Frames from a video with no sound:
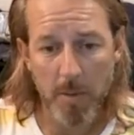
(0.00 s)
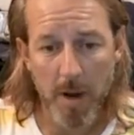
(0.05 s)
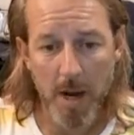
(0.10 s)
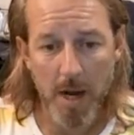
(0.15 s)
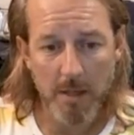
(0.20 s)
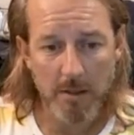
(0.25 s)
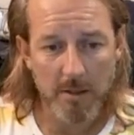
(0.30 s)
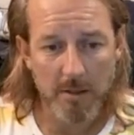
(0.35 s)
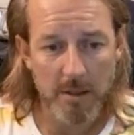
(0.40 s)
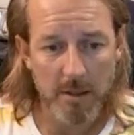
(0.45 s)

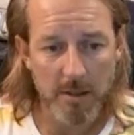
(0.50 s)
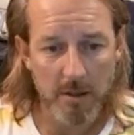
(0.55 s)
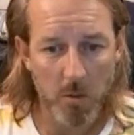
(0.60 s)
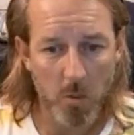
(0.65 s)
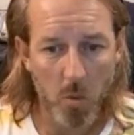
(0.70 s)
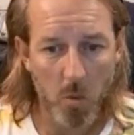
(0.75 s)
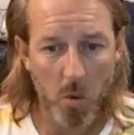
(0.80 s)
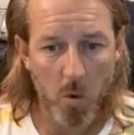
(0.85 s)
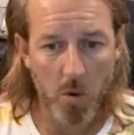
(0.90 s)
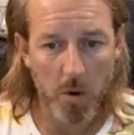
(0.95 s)
past it in the
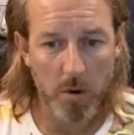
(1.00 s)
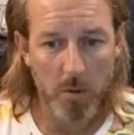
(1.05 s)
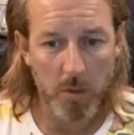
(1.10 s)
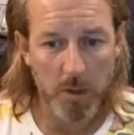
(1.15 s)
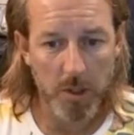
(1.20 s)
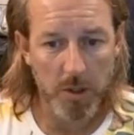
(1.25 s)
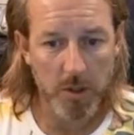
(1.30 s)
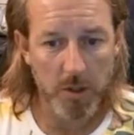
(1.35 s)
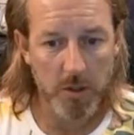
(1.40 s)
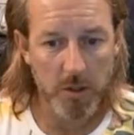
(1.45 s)
water,
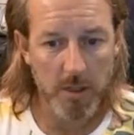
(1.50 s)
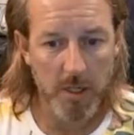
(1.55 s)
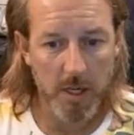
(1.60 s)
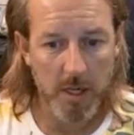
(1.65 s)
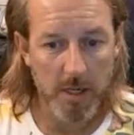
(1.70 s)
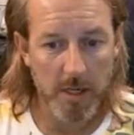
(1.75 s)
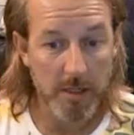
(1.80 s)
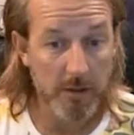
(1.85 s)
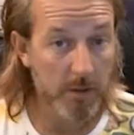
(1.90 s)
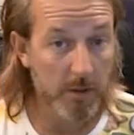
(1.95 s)
which
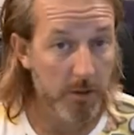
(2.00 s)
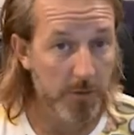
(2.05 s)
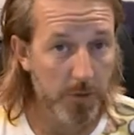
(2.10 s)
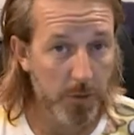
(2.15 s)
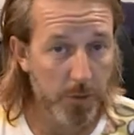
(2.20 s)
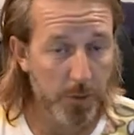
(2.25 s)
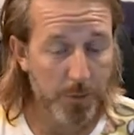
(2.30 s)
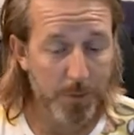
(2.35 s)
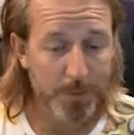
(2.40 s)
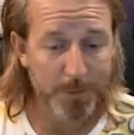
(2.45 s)
is its
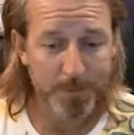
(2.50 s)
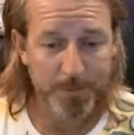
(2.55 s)
food.